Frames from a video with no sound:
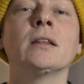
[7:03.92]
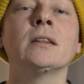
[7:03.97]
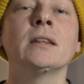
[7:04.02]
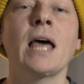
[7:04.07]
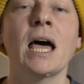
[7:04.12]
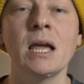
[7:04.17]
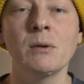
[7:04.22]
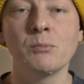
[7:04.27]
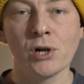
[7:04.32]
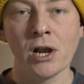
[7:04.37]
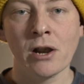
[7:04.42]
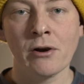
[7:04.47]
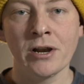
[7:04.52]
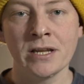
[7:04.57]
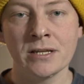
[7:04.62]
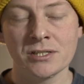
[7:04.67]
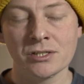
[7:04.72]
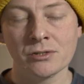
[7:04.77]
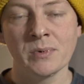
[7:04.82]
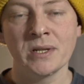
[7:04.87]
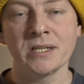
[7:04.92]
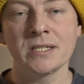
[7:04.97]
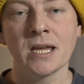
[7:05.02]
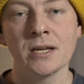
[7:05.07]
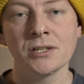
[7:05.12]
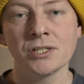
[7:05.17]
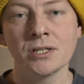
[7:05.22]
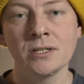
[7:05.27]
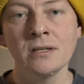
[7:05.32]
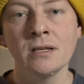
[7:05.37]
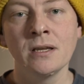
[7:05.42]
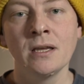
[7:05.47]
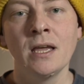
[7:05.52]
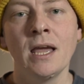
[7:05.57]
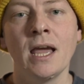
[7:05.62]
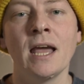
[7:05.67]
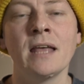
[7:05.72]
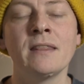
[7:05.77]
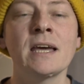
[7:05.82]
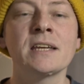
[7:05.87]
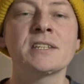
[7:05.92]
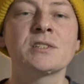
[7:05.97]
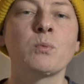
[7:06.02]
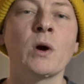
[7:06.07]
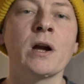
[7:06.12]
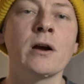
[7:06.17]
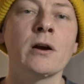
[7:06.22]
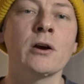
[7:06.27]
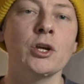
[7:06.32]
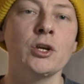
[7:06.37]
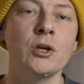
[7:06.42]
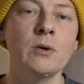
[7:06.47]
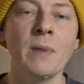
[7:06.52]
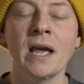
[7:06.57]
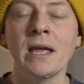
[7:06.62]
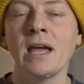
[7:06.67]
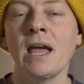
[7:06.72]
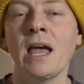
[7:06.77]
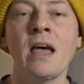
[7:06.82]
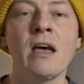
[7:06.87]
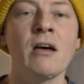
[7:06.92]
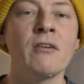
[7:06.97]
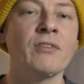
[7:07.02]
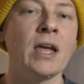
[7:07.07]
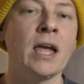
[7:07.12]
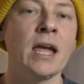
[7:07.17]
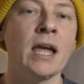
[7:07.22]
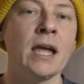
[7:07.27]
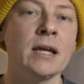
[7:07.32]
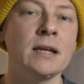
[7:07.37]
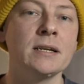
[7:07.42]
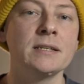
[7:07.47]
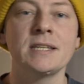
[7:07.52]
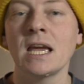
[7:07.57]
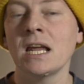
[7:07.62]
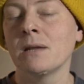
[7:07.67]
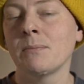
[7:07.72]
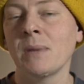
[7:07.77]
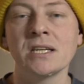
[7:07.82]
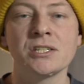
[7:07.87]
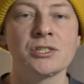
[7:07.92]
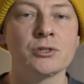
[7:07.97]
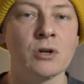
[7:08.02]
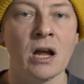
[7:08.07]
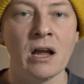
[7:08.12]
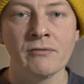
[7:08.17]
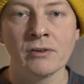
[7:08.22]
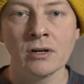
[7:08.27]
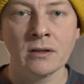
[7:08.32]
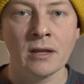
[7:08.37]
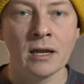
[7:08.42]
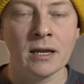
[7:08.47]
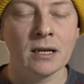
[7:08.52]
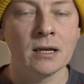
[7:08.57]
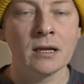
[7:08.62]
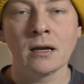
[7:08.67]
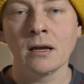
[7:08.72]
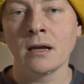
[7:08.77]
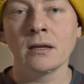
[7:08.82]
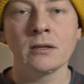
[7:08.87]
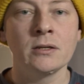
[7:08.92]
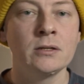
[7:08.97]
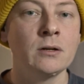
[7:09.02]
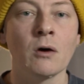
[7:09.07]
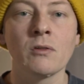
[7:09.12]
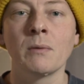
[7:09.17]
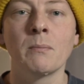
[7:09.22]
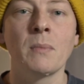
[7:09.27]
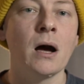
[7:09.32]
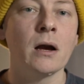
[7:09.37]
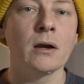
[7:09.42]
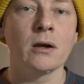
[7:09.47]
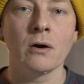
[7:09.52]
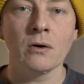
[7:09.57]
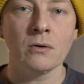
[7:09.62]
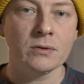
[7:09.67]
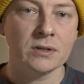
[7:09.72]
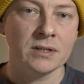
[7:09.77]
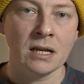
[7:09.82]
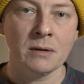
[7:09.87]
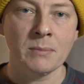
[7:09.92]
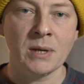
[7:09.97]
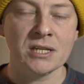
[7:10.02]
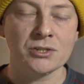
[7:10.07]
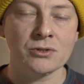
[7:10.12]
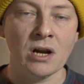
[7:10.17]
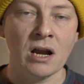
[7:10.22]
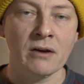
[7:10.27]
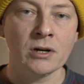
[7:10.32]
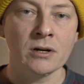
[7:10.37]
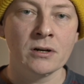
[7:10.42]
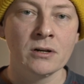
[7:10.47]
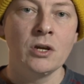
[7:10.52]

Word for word: library instrumentation, and that's where you might have a database driver, like, uh, you know, the Mongo database driver.